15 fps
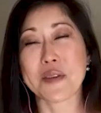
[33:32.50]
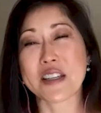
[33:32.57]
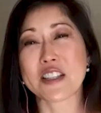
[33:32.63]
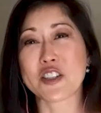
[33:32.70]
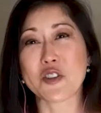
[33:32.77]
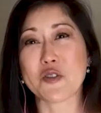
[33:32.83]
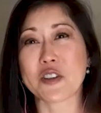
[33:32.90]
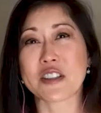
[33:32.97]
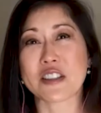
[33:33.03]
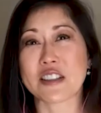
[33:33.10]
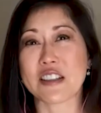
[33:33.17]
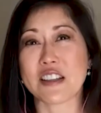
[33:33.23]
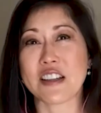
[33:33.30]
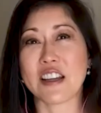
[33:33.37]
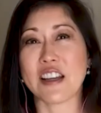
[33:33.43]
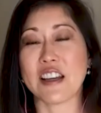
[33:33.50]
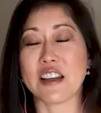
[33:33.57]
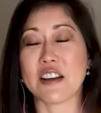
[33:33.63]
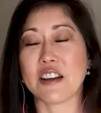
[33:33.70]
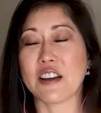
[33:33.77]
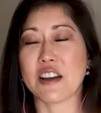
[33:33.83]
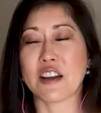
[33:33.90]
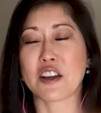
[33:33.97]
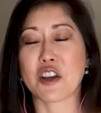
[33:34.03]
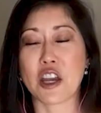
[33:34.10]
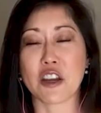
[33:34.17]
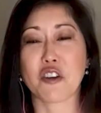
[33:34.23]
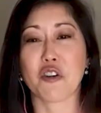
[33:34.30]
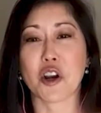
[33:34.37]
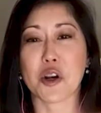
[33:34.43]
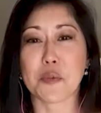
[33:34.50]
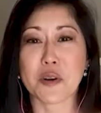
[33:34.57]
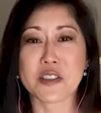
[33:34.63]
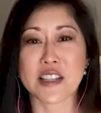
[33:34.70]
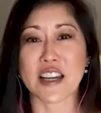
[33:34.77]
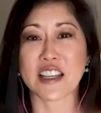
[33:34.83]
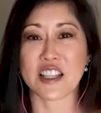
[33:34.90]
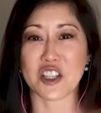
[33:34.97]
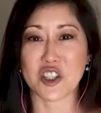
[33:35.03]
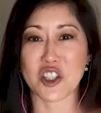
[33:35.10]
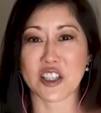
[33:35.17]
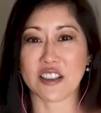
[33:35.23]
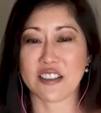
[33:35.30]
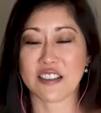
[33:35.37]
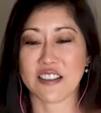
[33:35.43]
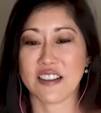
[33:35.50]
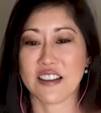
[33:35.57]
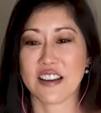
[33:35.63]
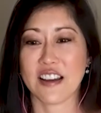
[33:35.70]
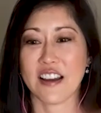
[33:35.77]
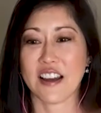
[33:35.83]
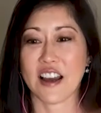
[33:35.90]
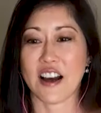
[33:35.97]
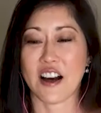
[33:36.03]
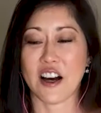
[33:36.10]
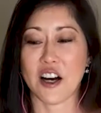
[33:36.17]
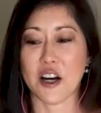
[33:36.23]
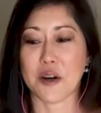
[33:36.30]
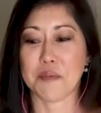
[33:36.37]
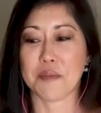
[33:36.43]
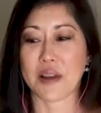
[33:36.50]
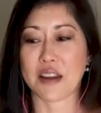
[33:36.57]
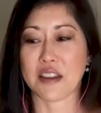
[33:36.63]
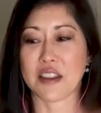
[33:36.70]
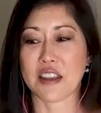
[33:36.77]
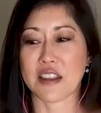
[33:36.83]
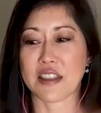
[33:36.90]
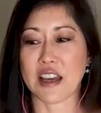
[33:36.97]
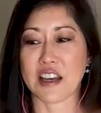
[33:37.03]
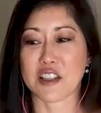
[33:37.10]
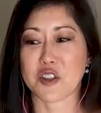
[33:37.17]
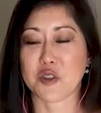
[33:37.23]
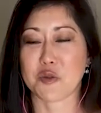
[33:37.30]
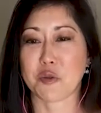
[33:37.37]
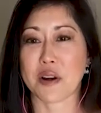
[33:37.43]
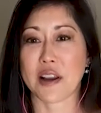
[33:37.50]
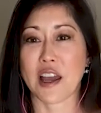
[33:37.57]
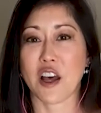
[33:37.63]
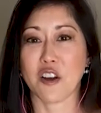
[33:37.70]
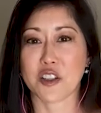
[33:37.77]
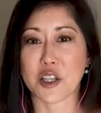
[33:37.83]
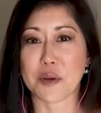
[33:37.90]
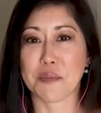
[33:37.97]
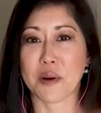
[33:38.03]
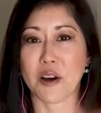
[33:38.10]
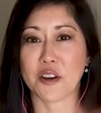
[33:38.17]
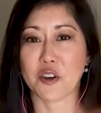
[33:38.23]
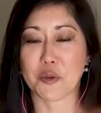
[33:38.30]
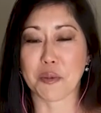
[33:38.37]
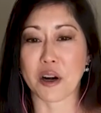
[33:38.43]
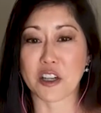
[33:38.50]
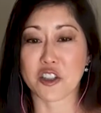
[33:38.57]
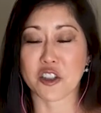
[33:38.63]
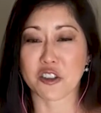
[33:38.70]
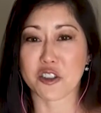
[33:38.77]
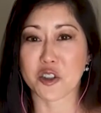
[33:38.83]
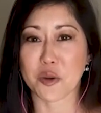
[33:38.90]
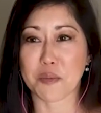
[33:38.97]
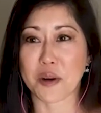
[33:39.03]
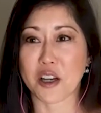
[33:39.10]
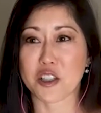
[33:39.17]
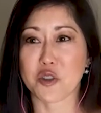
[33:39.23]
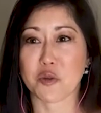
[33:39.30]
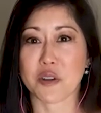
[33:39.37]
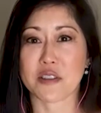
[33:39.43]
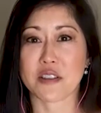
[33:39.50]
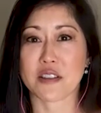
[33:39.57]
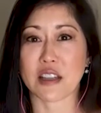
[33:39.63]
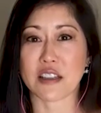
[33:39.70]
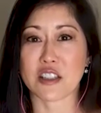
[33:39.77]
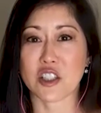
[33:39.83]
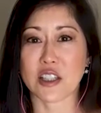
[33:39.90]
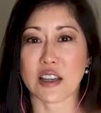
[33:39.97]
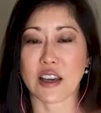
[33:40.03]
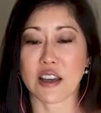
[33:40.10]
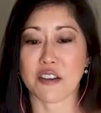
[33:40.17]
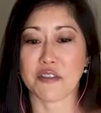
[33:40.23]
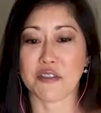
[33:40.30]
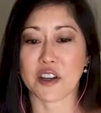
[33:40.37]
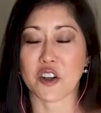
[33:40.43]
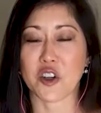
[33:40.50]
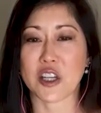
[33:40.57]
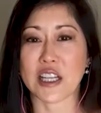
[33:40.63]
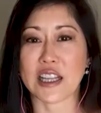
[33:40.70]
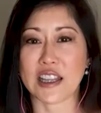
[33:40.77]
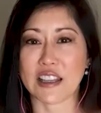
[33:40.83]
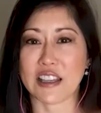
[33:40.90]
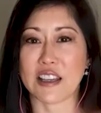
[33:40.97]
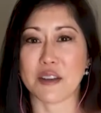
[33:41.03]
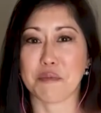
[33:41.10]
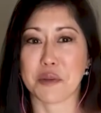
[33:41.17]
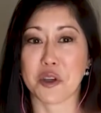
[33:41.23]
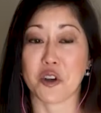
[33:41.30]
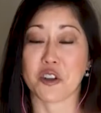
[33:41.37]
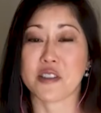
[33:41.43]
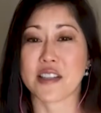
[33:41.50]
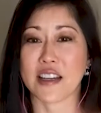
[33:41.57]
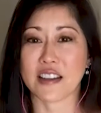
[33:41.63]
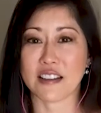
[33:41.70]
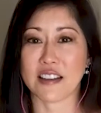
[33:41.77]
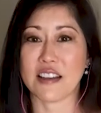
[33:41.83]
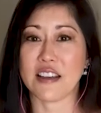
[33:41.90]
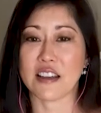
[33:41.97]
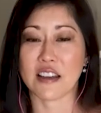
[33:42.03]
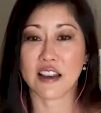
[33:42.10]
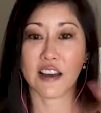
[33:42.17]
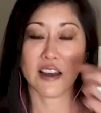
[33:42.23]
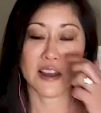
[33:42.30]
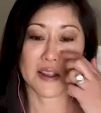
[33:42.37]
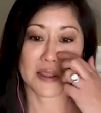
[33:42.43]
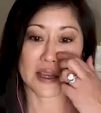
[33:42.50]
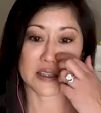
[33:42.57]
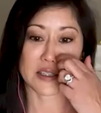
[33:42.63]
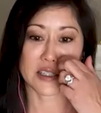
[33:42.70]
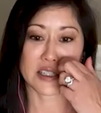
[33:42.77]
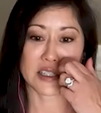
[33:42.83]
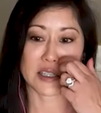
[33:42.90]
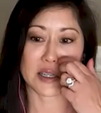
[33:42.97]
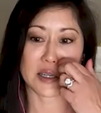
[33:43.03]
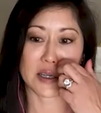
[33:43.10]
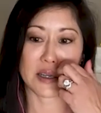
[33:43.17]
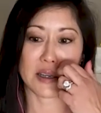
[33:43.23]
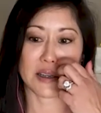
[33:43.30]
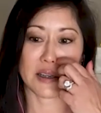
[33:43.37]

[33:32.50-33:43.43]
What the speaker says: she was an incredible technician. I think that's what held up under pressure so much, was that she had a very clean, pure technique that she